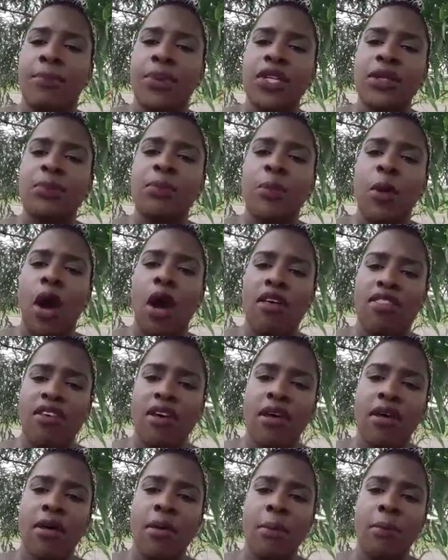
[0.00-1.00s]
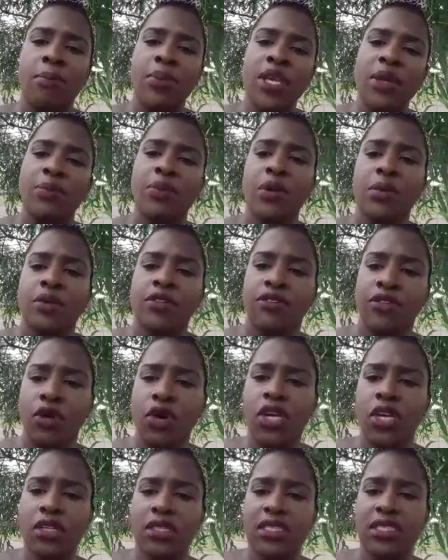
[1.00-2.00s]
put other people
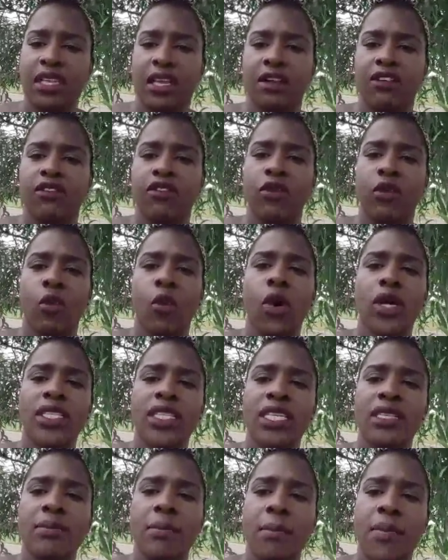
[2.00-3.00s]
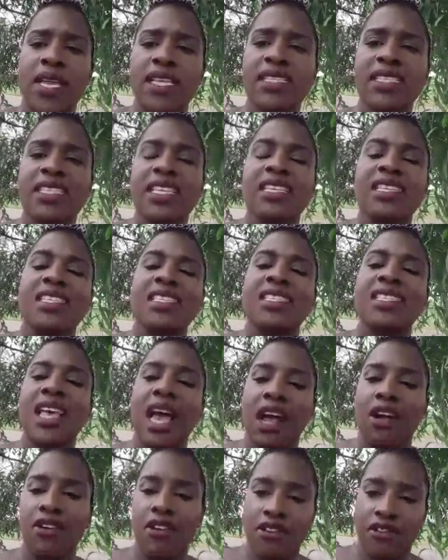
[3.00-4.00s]
before yourself, what it means to
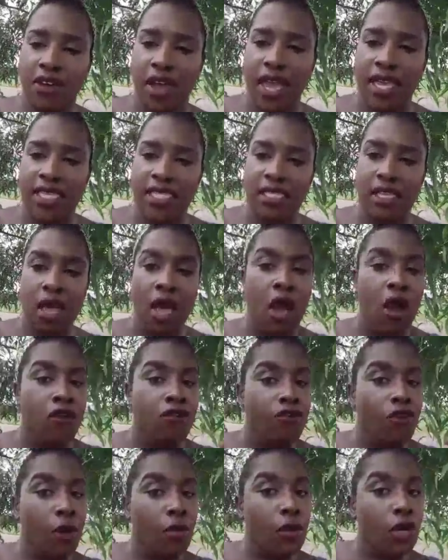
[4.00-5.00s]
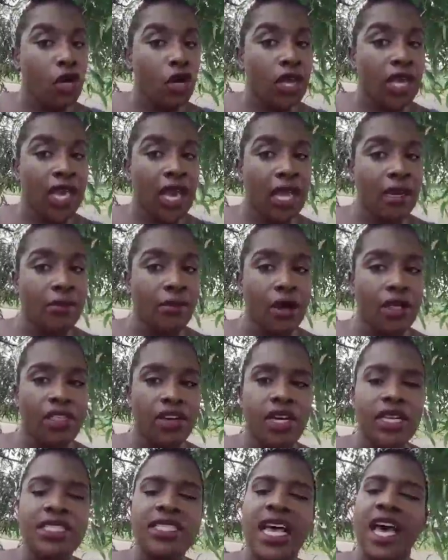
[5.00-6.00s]
sacrifice from looking at
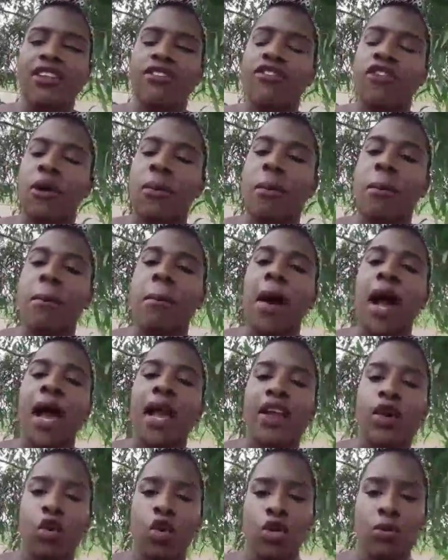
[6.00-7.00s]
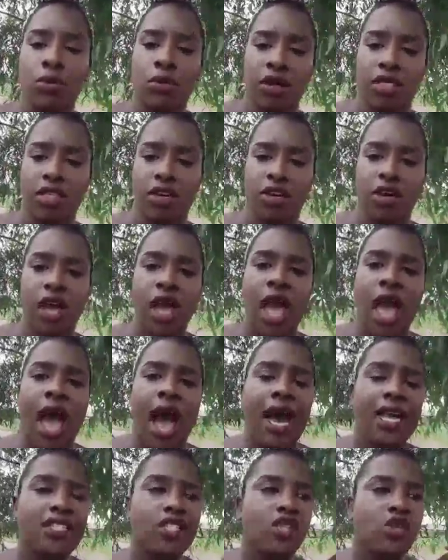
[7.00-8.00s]
mothers and from my own mother.
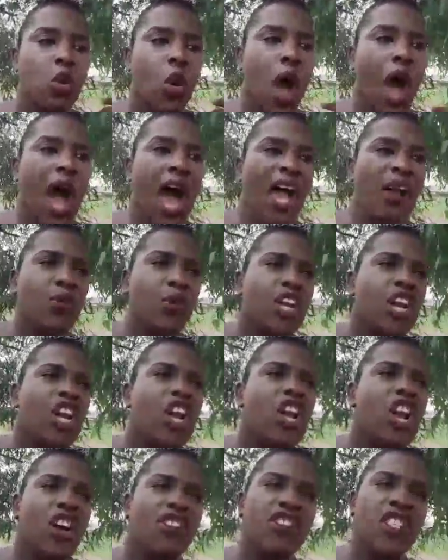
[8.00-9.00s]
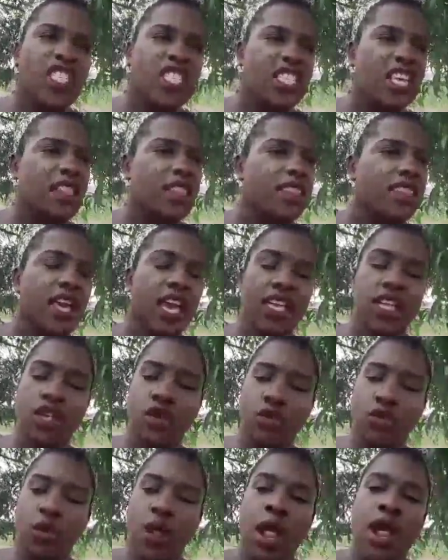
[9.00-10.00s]
And so I would love to say
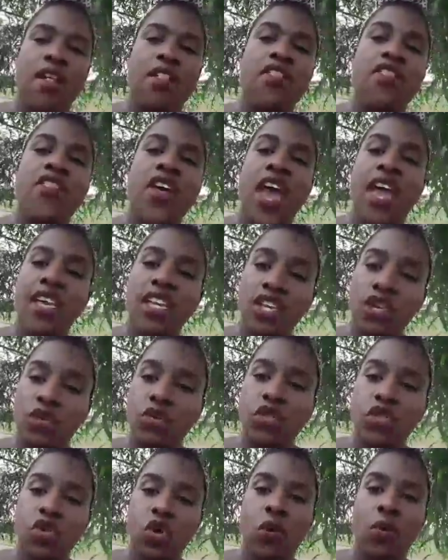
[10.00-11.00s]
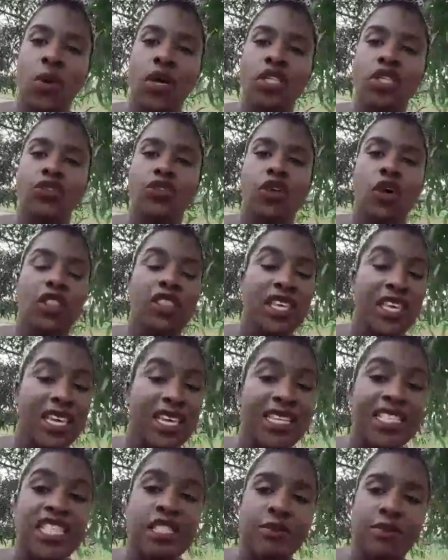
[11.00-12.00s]
thank you. Thank you so much for the
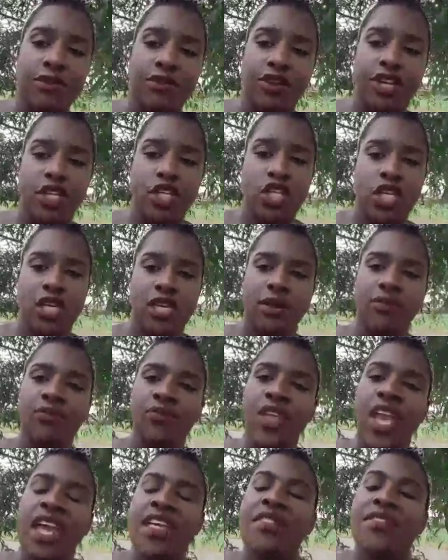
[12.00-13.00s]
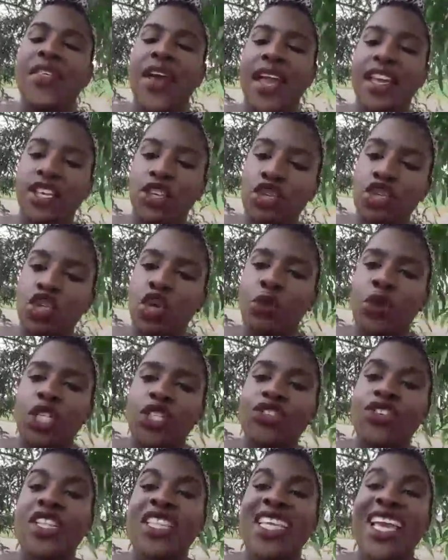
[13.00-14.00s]
inspiration. Thank you so
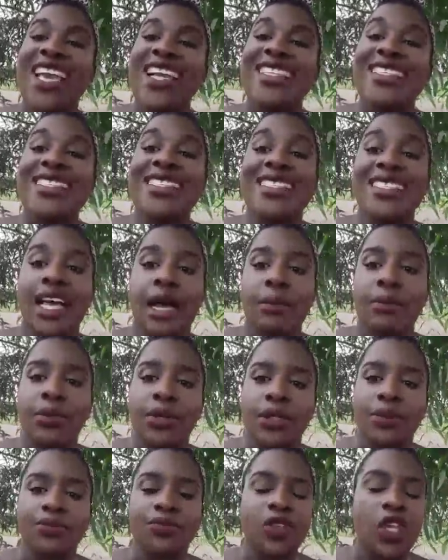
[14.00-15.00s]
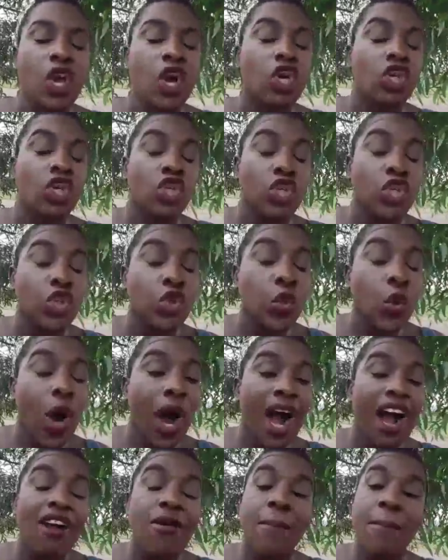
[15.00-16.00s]
much for the example. You
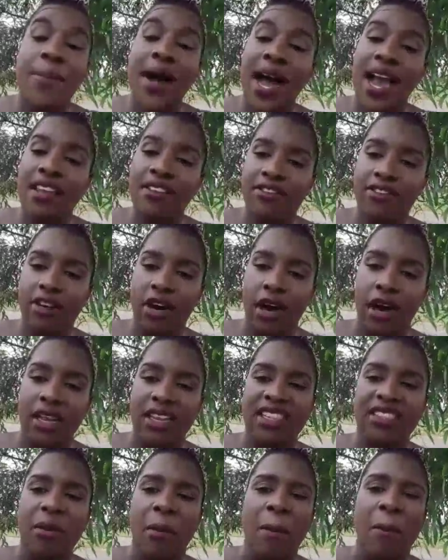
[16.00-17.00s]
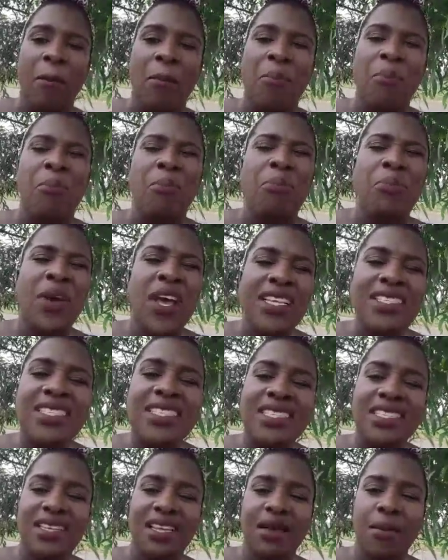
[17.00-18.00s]
are by far the
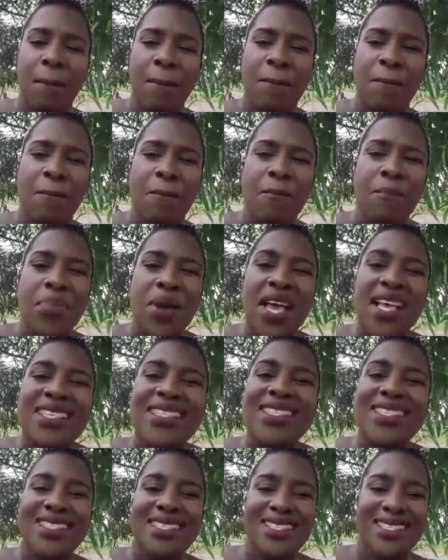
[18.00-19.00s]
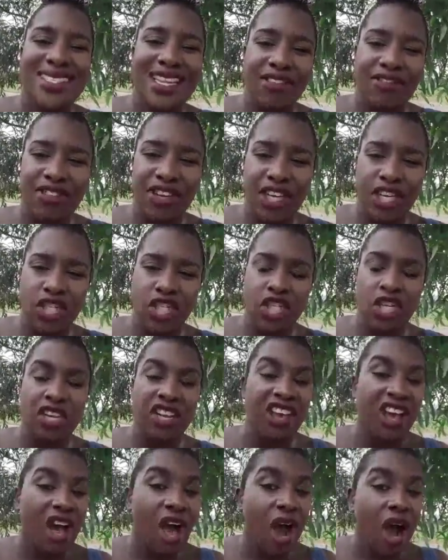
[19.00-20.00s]
best
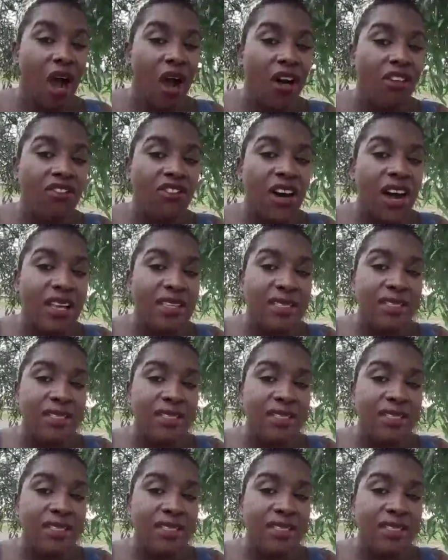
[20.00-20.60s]
definition of